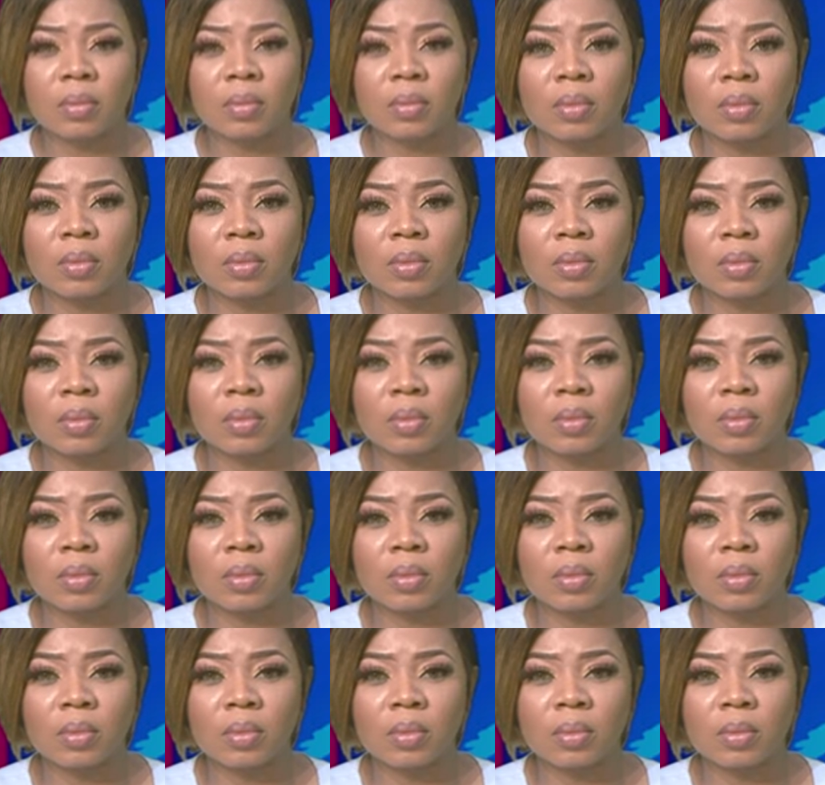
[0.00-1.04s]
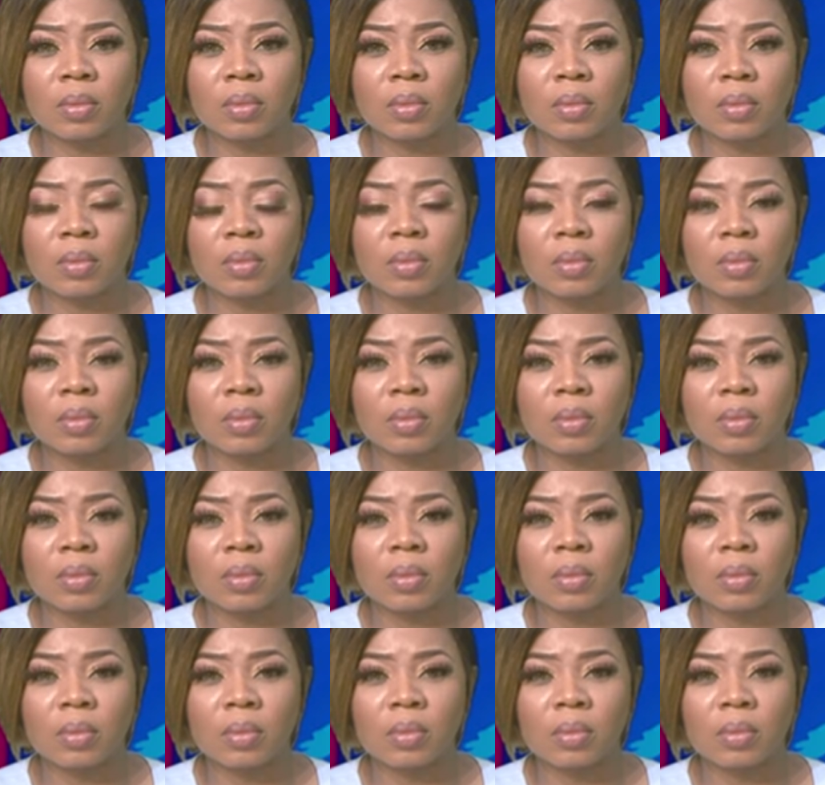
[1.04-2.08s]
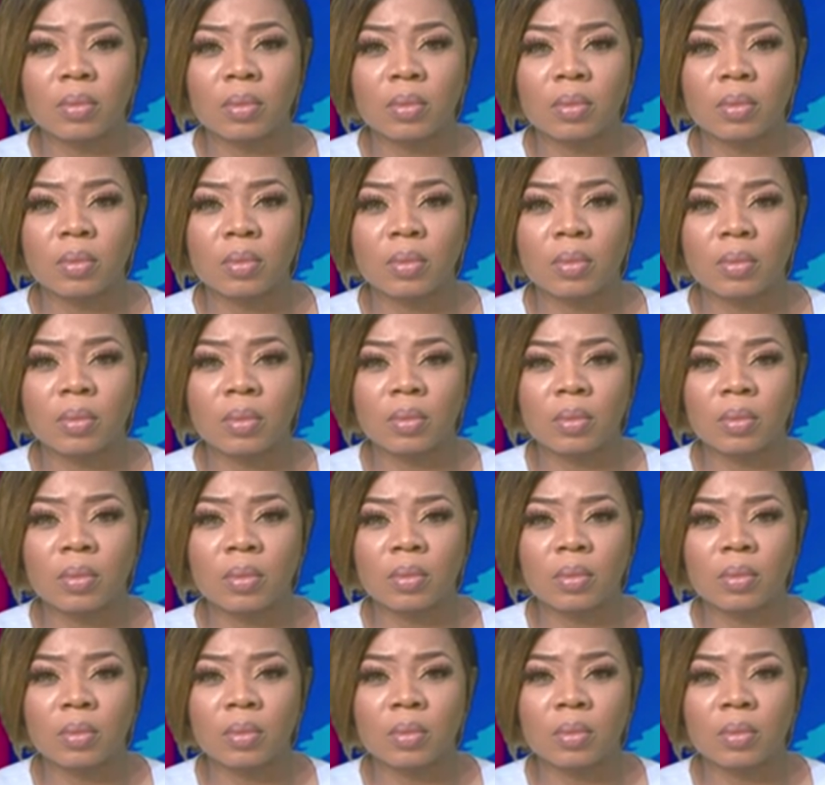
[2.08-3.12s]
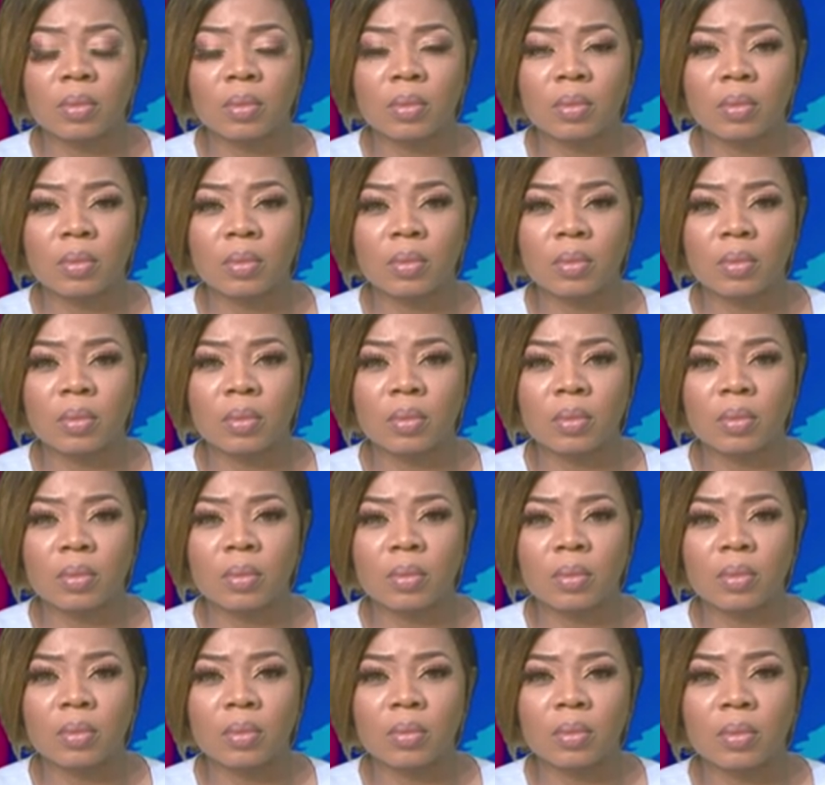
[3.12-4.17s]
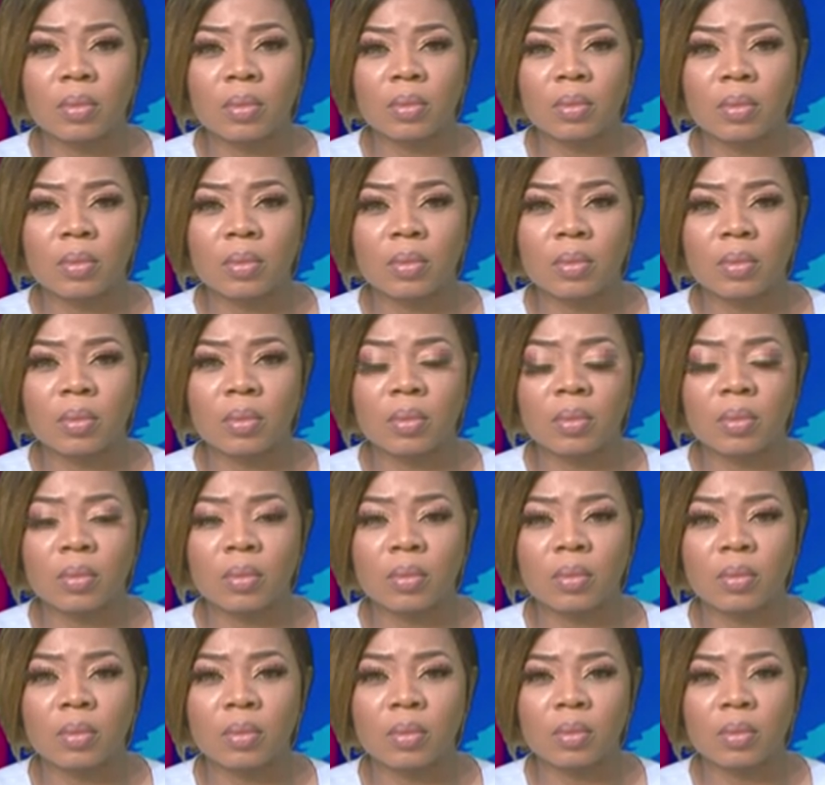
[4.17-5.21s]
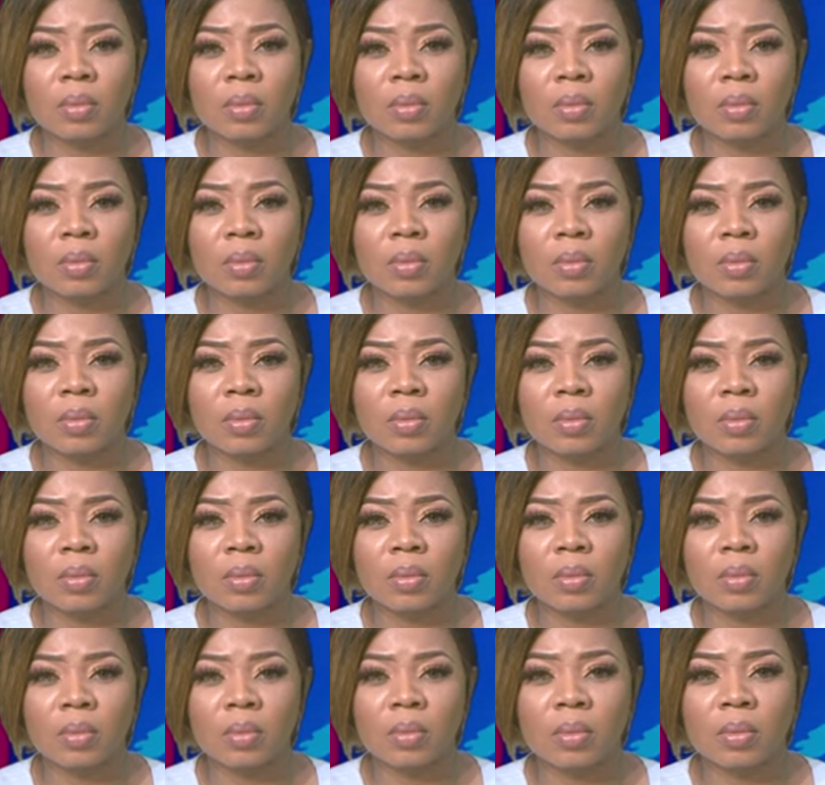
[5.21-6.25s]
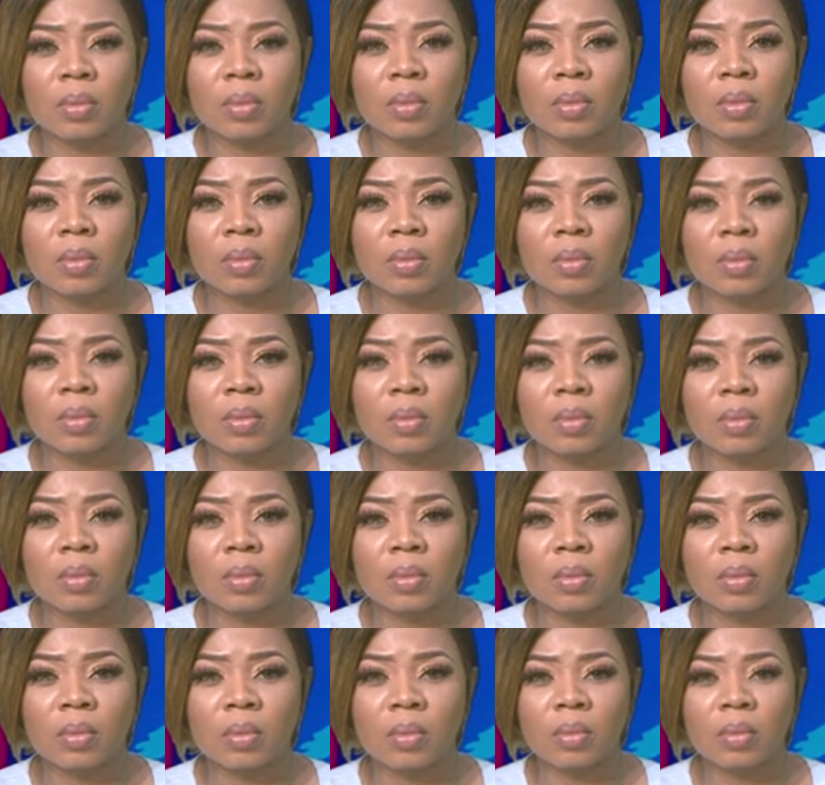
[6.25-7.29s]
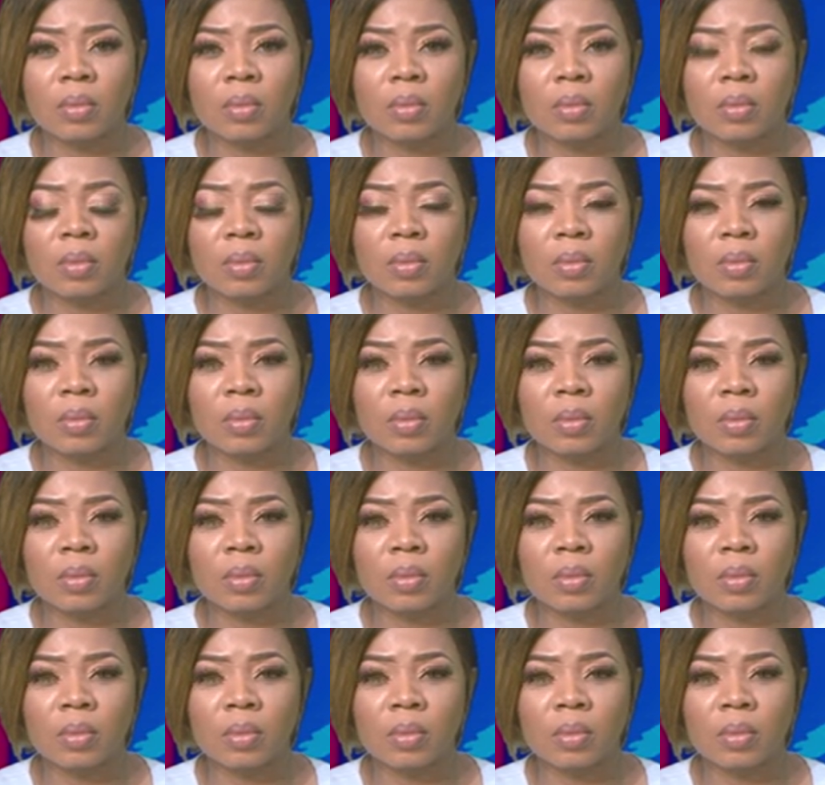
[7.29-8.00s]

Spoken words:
(not speaking)